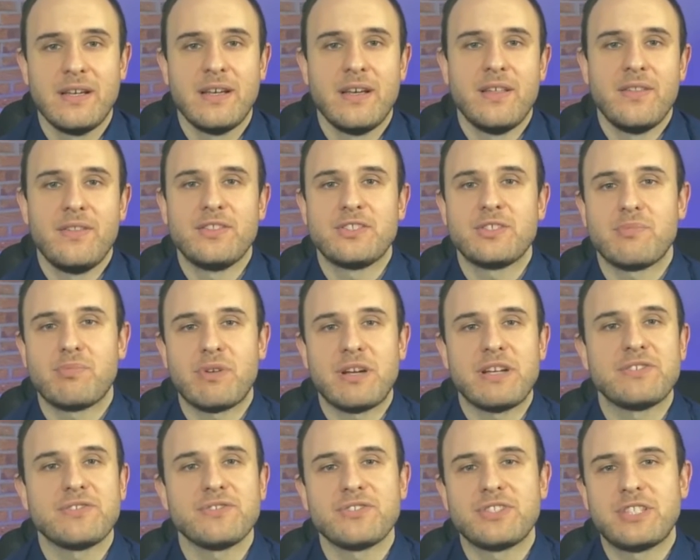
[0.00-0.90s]
This
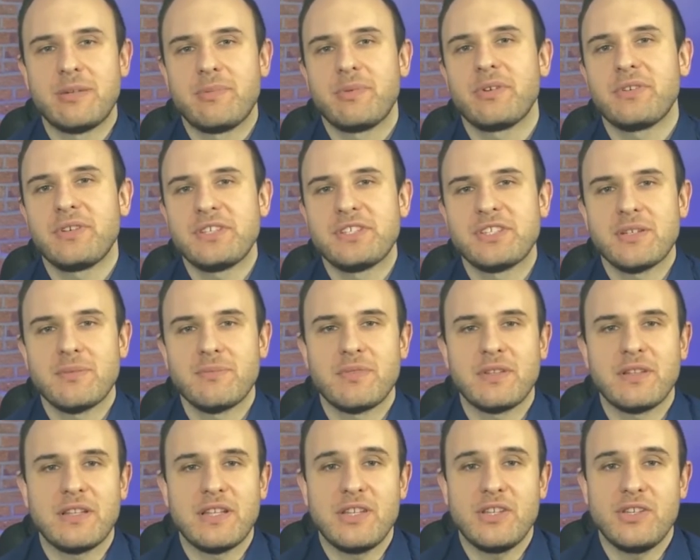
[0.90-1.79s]
appraisal is typically
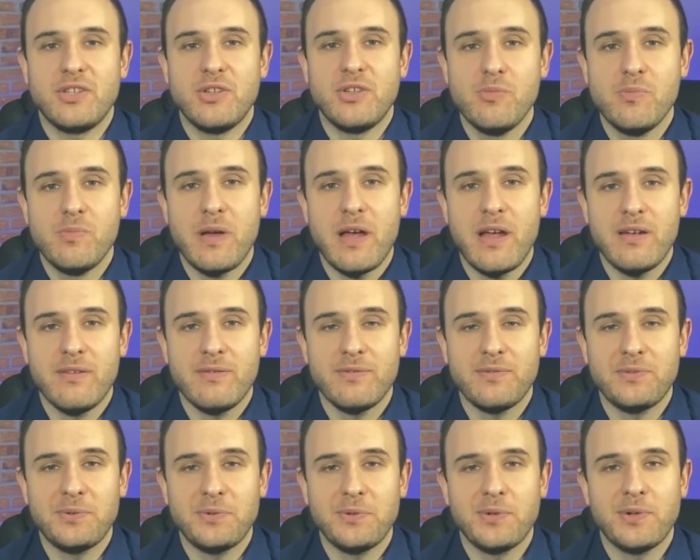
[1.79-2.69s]
something that you pay
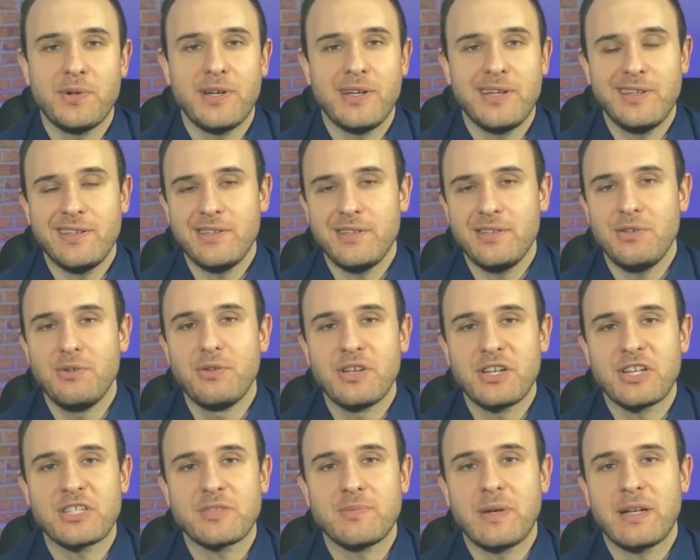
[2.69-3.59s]
for, and you can
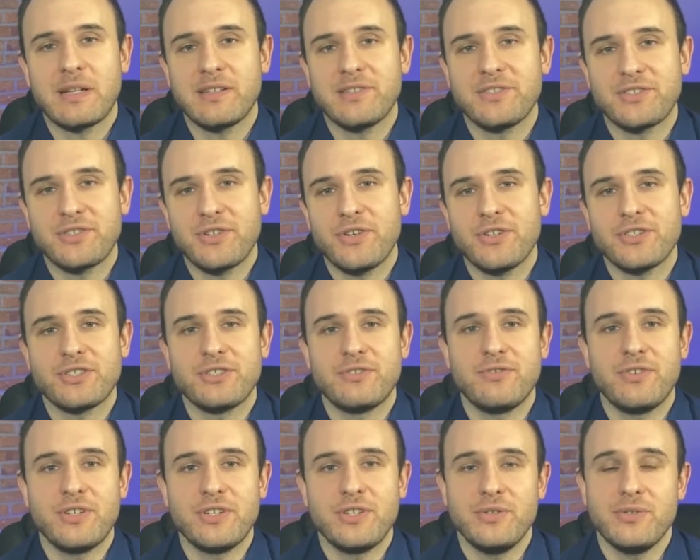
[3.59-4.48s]
expect this cost to
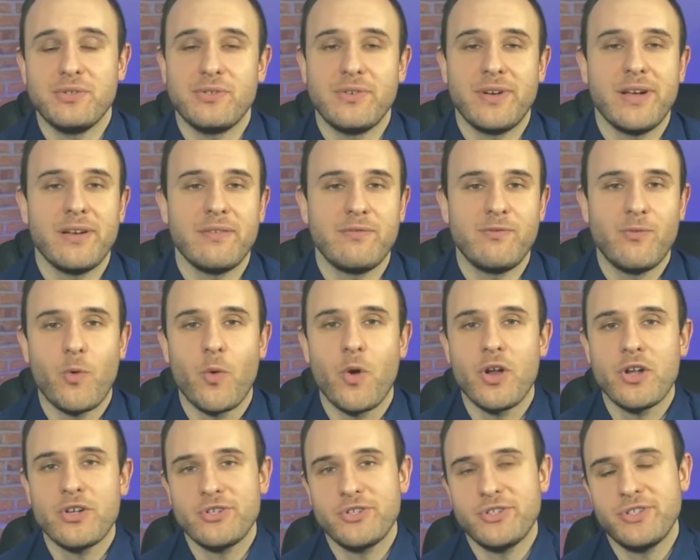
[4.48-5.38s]
run you around
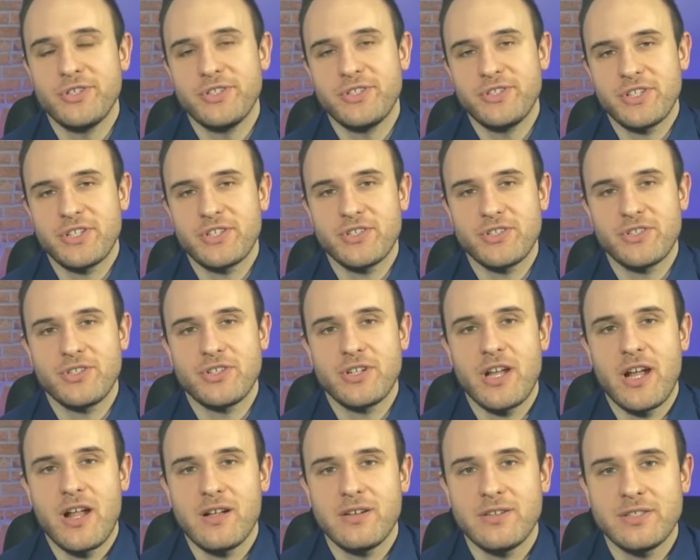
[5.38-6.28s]
$400 to
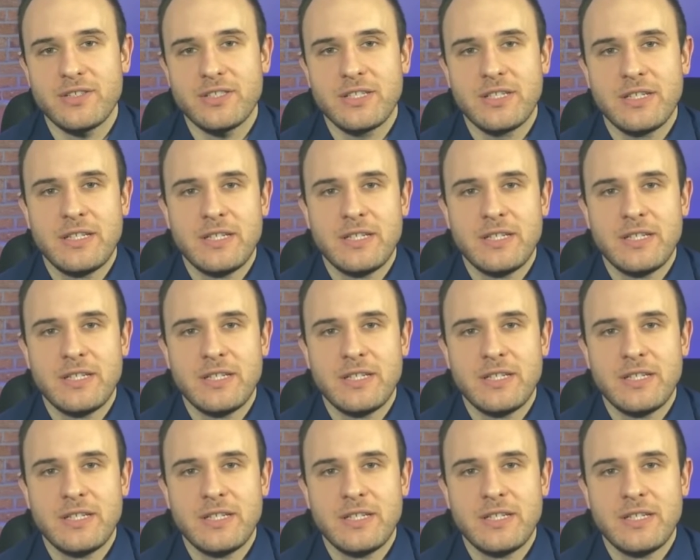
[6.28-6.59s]
$600.